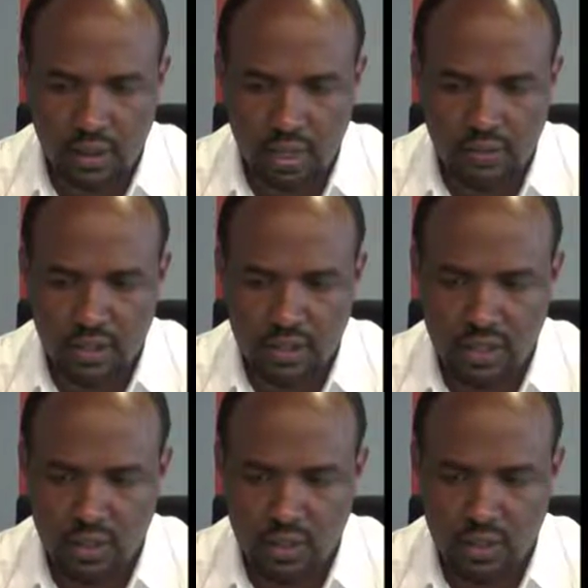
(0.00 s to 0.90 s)
Having
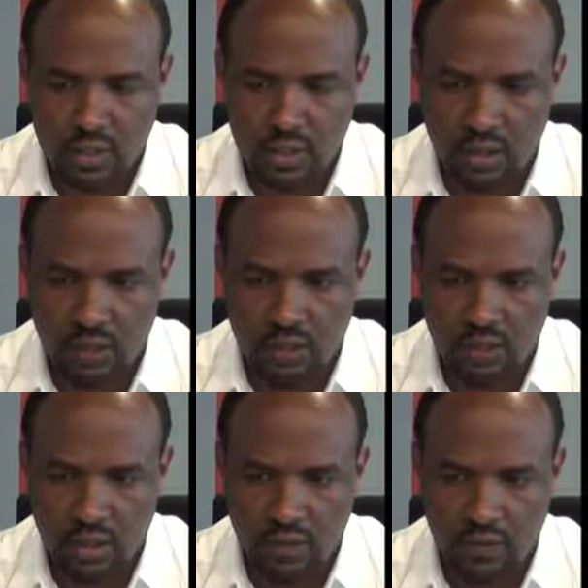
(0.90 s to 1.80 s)
this objective,
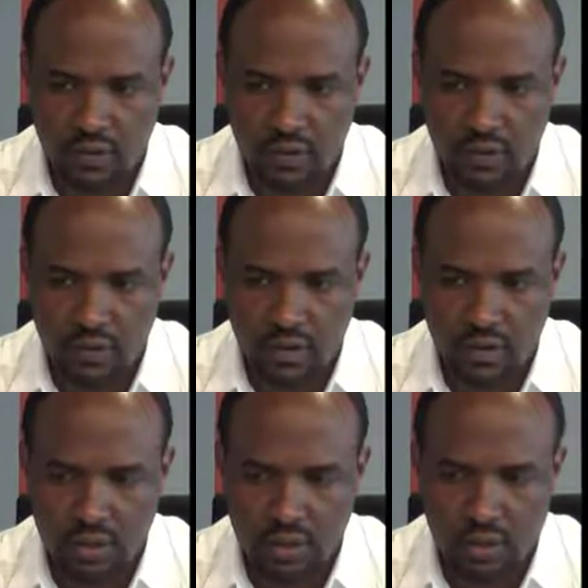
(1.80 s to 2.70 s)
if it is
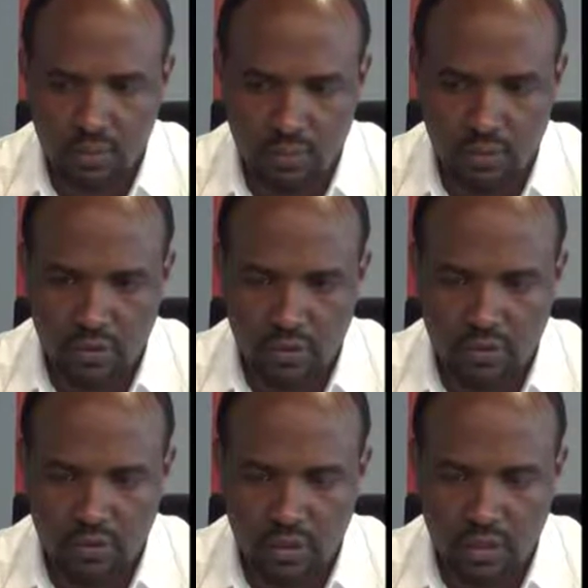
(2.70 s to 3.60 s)
improved,
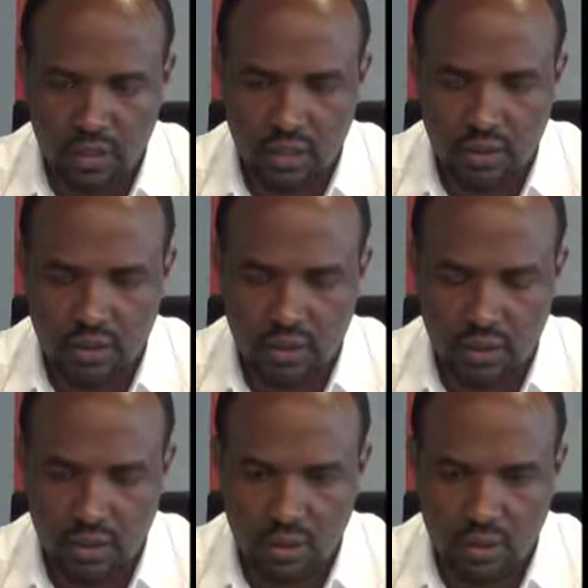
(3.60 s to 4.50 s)

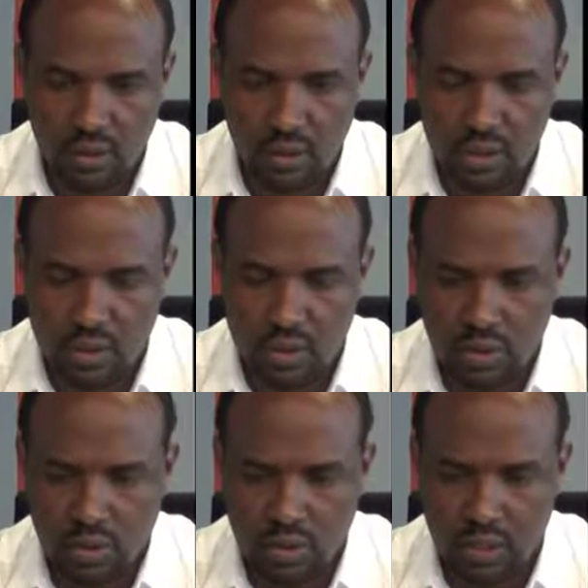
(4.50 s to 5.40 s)
it was
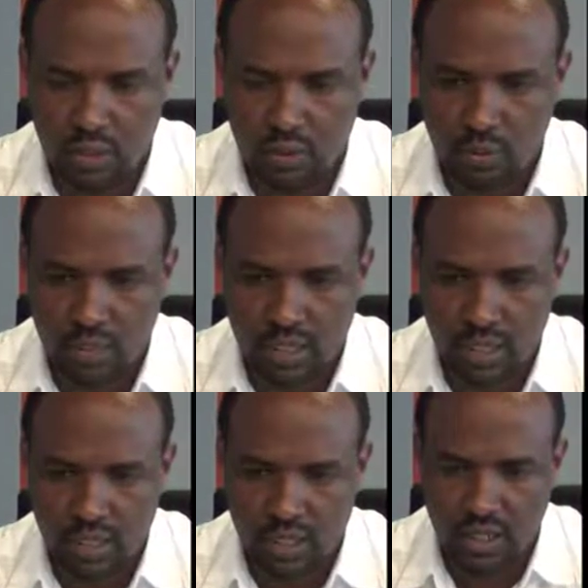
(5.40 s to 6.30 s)
thought that to be
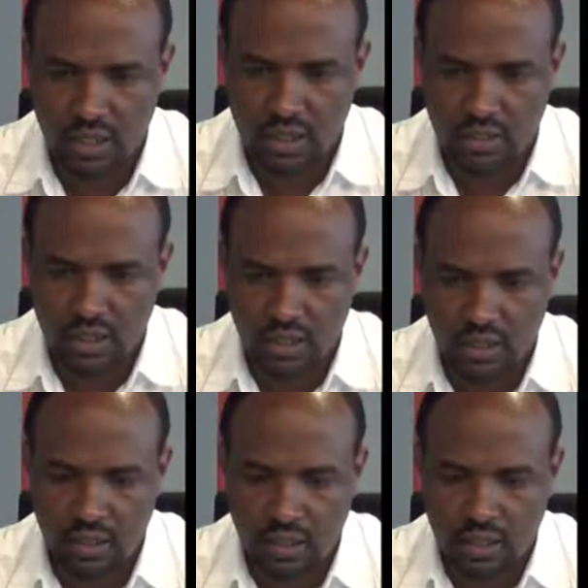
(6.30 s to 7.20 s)
nice, and then
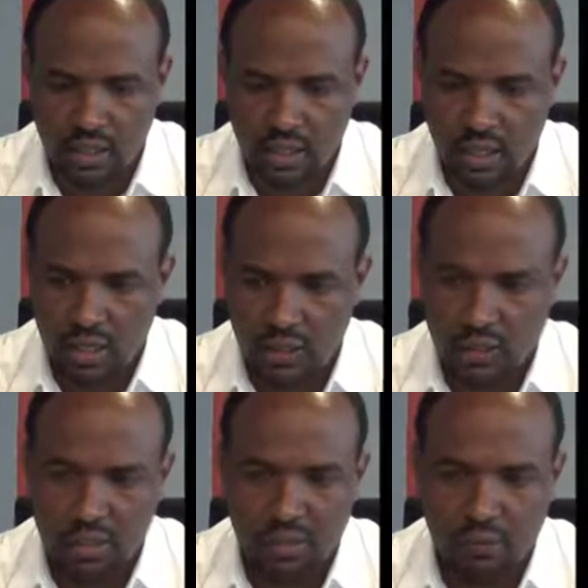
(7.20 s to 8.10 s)
it
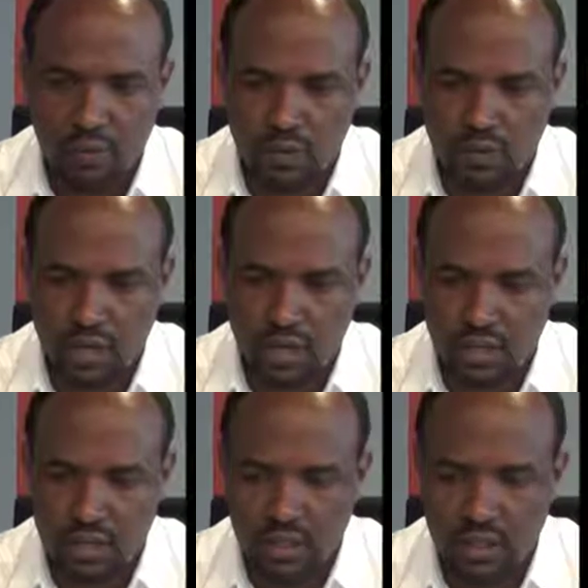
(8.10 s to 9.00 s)
was improved,
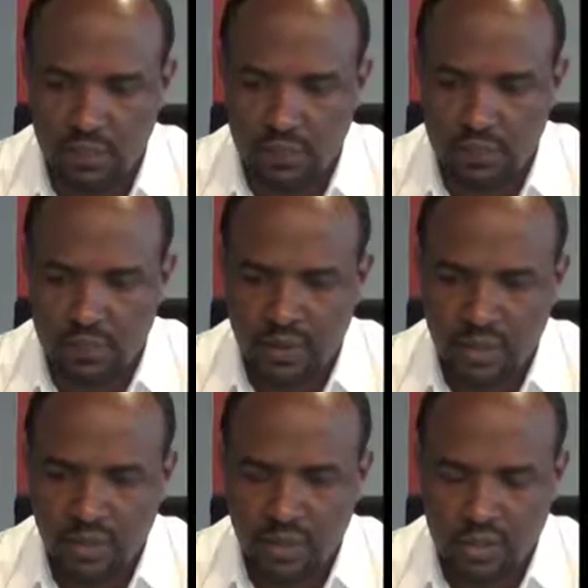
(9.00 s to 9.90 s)
and
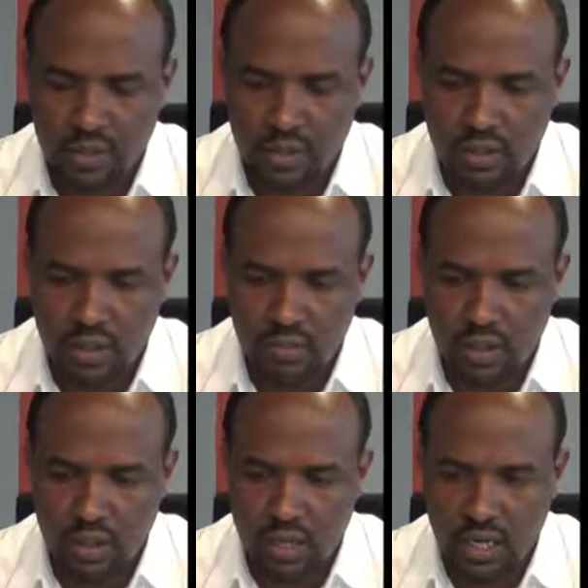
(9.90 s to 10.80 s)
within the
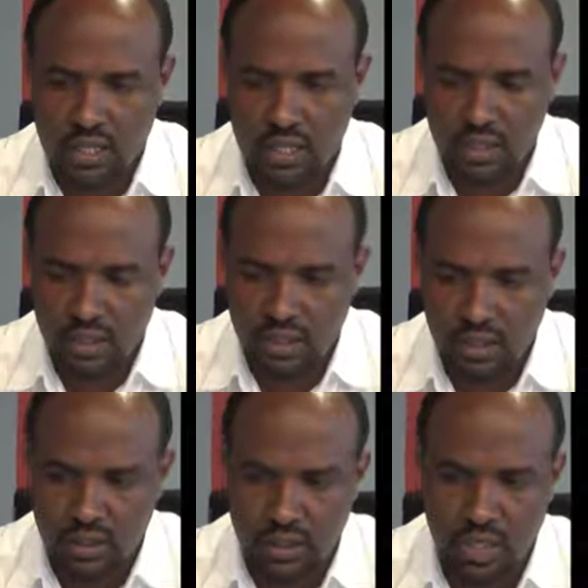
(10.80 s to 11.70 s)
modernization
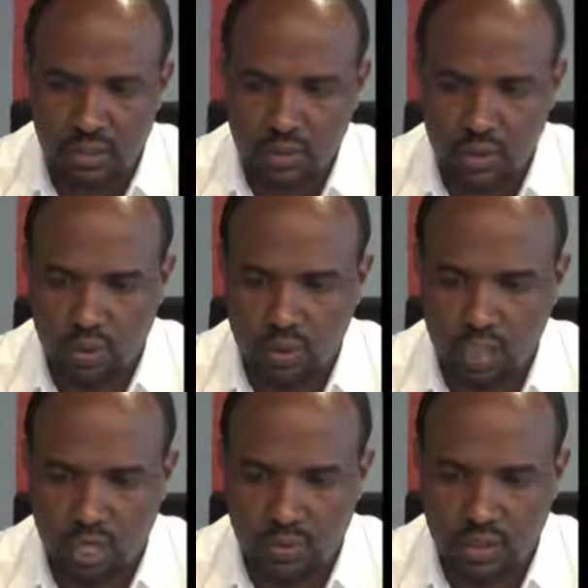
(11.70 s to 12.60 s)
some
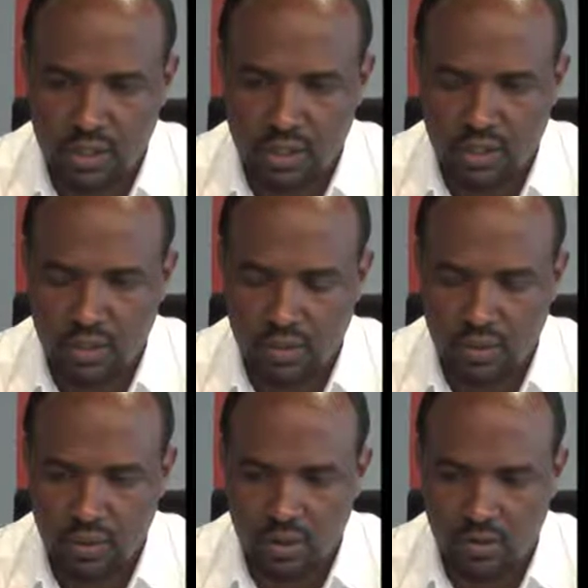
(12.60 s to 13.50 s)
shortcomings
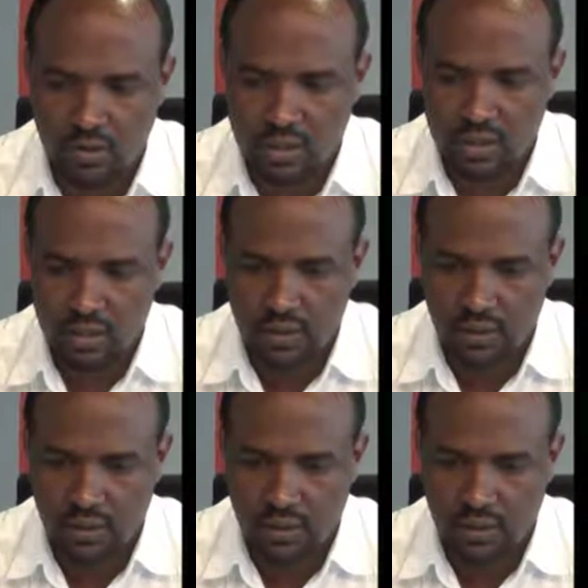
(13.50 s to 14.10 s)
were faced.